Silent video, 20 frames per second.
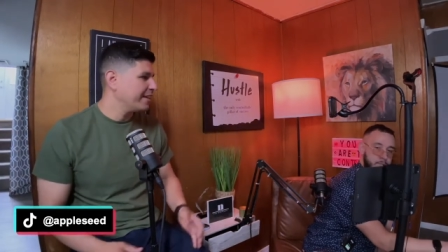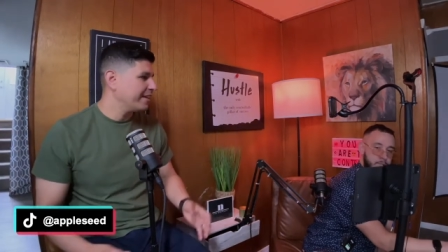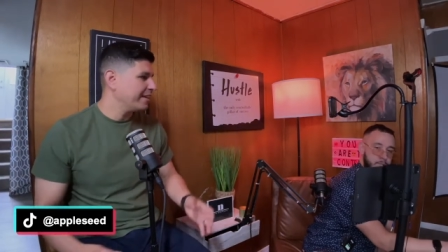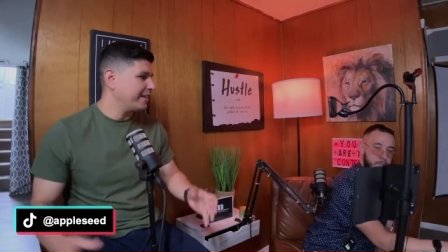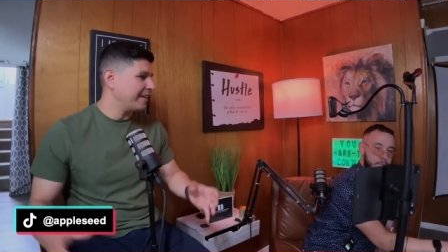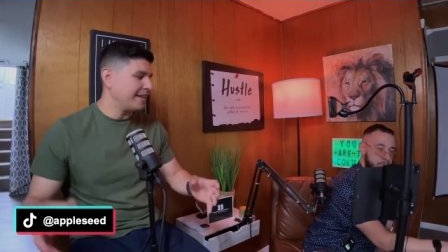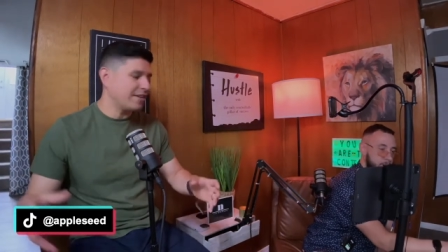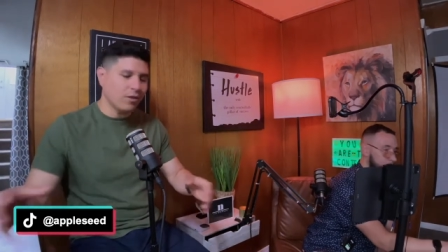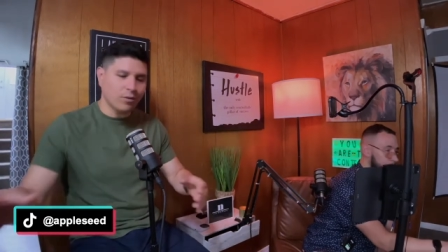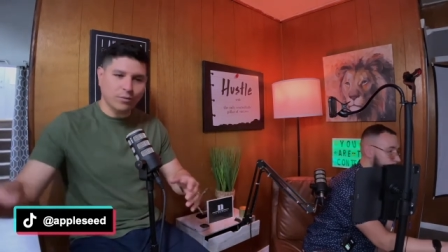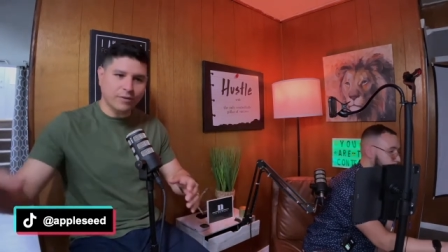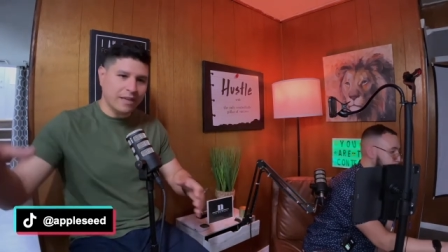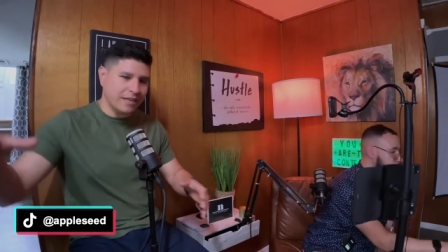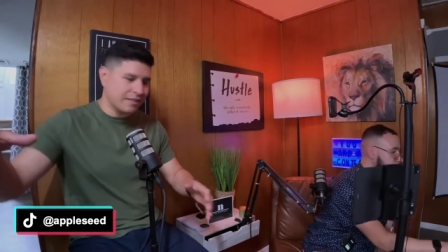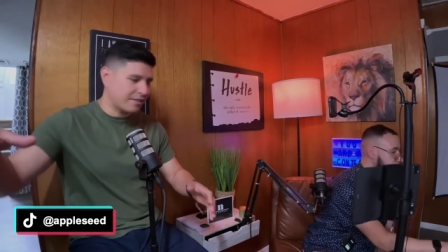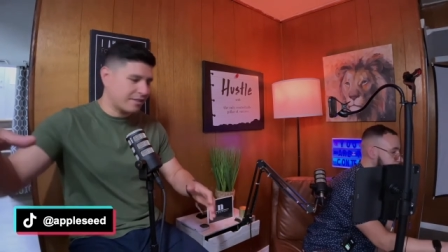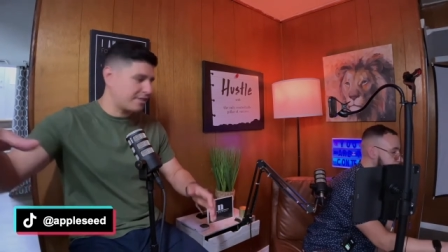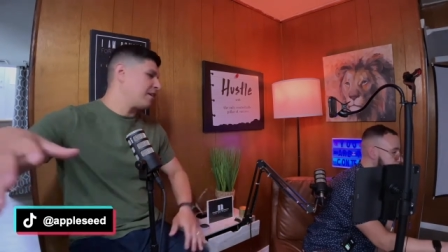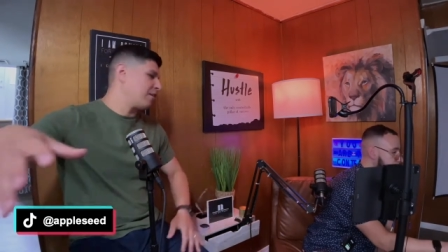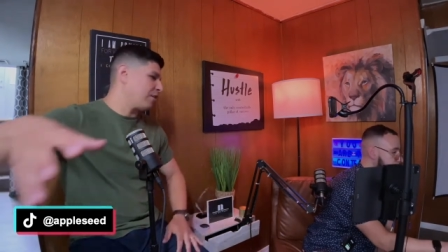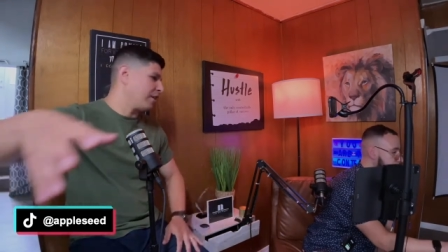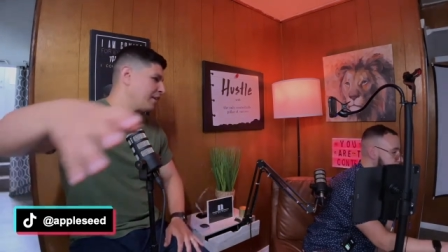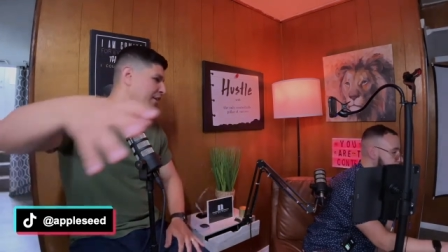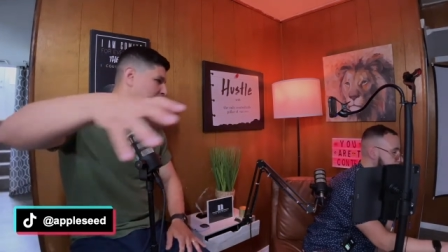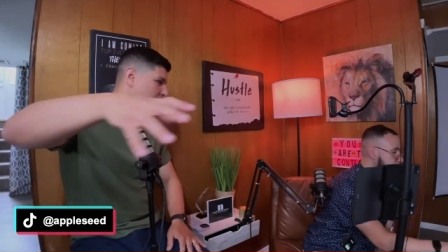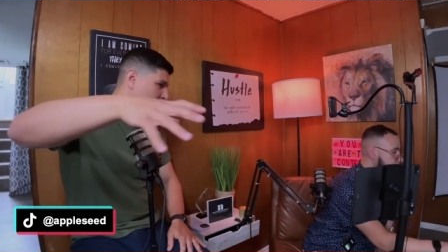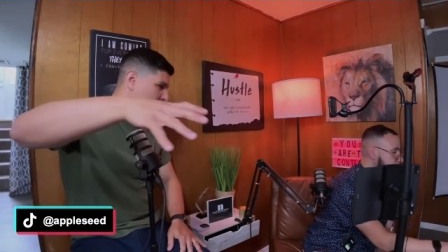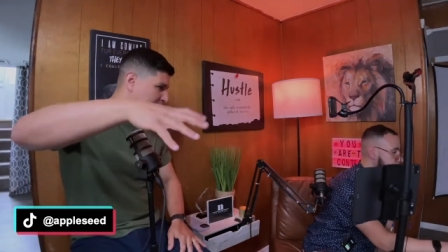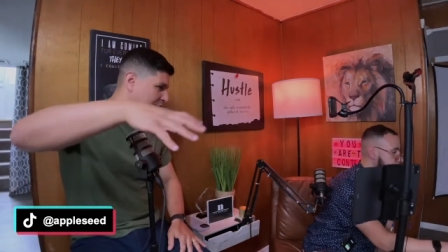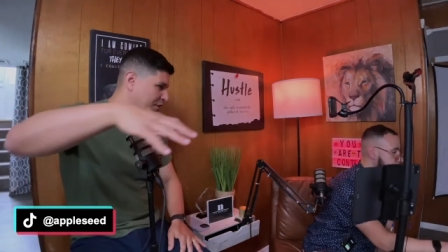they don't necessarily
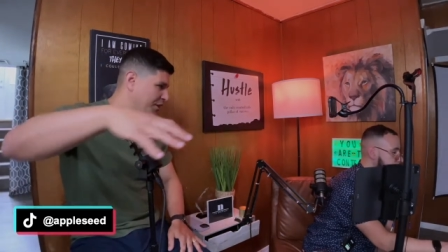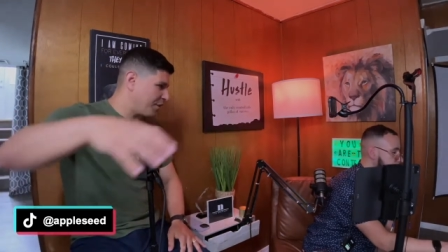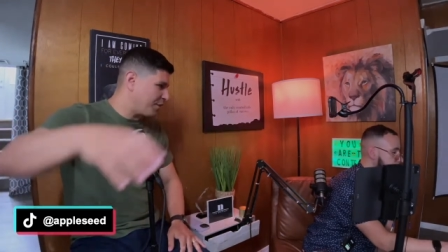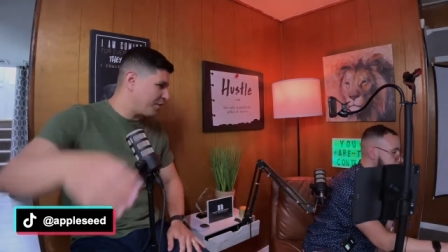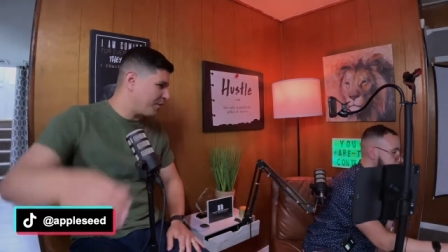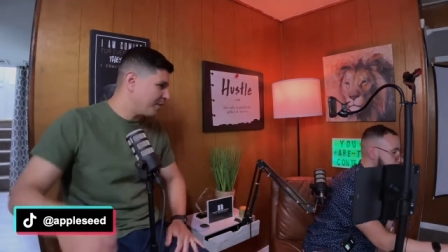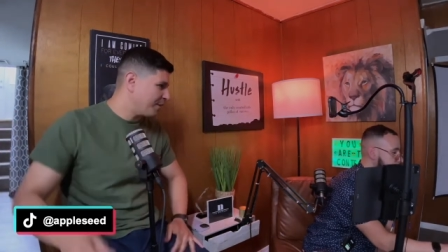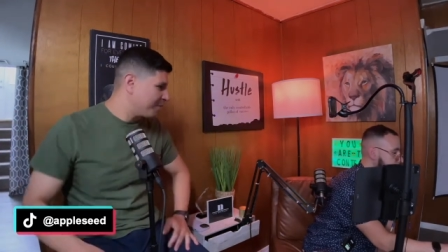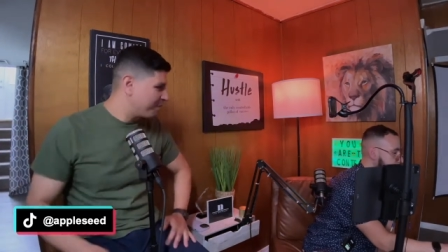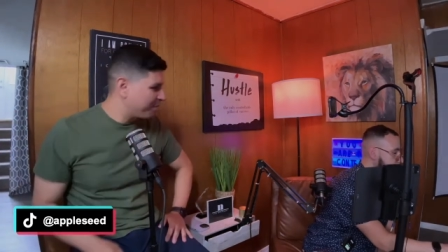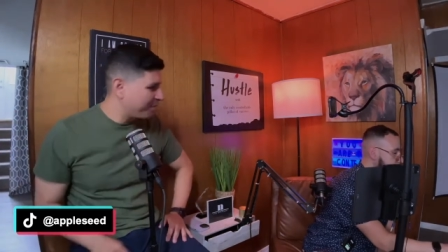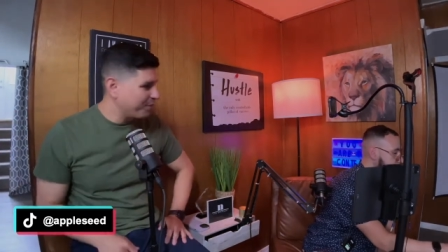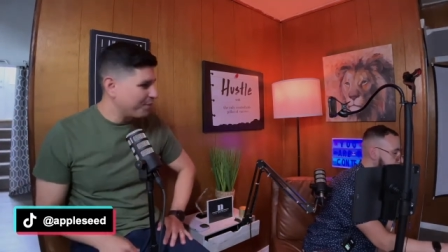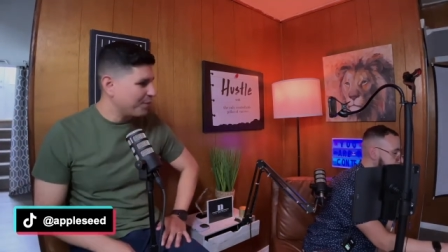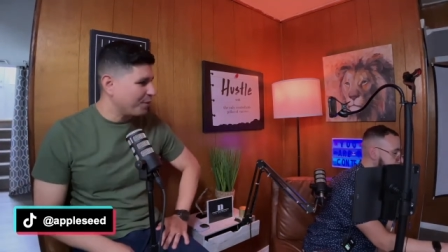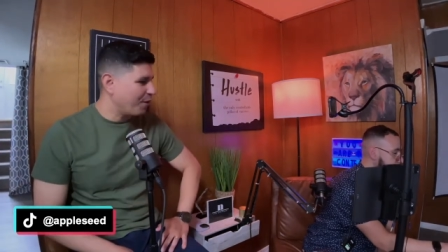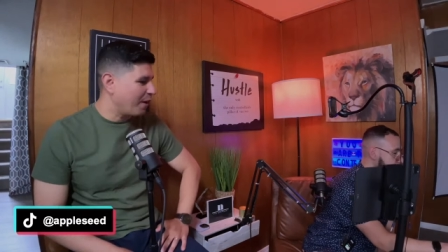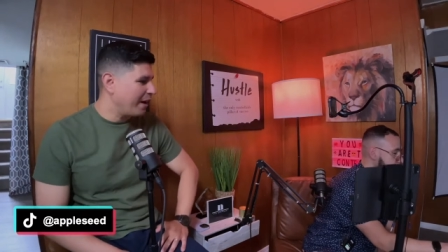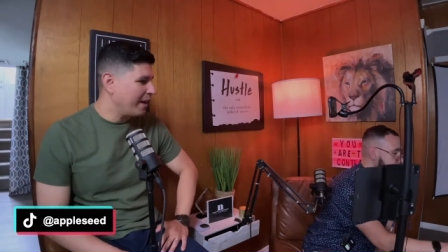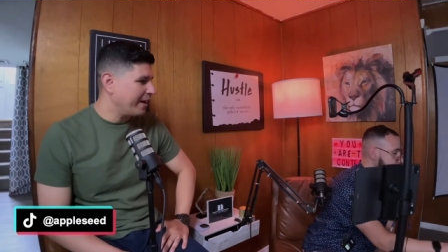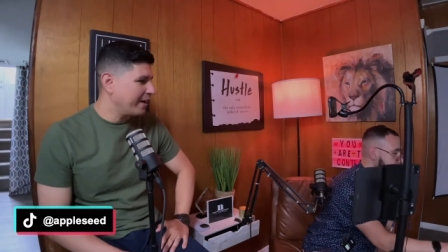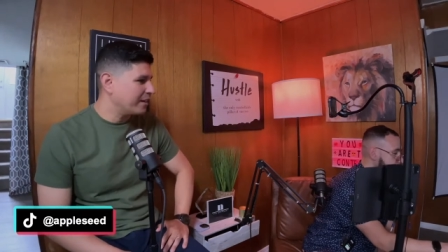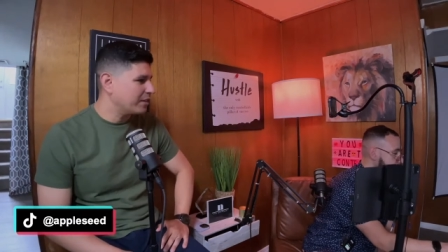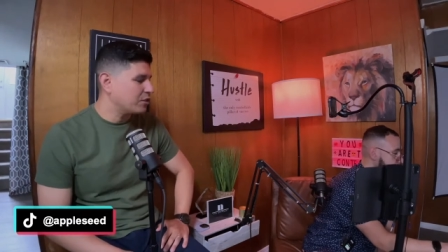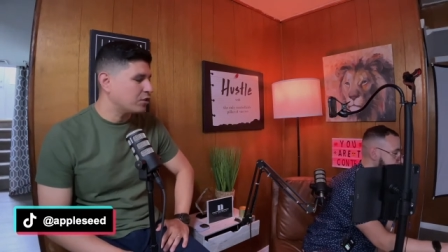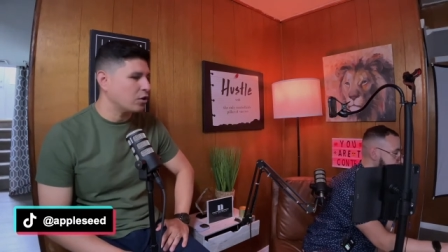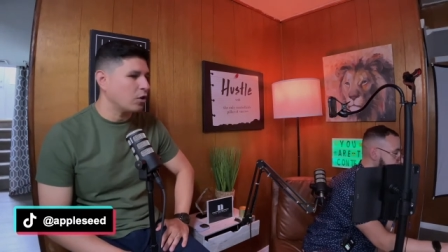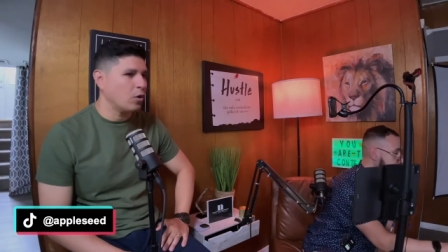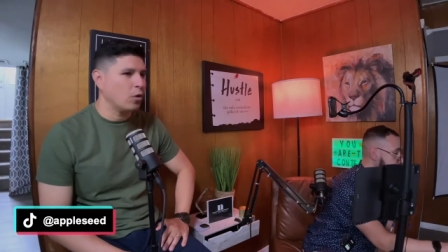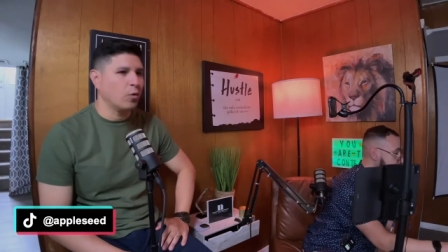know each other, right?
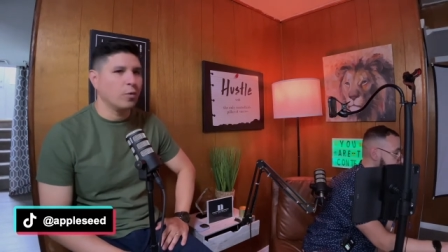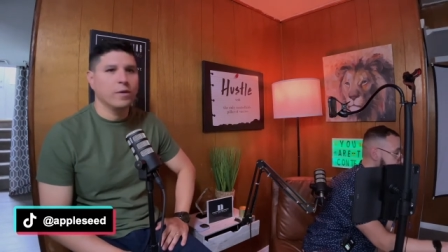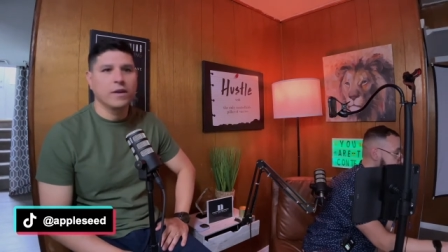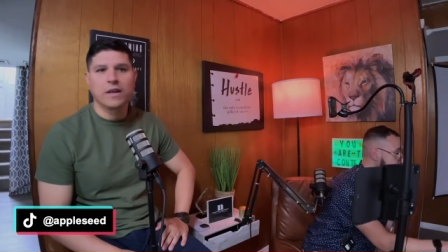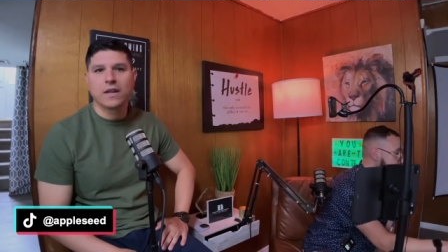So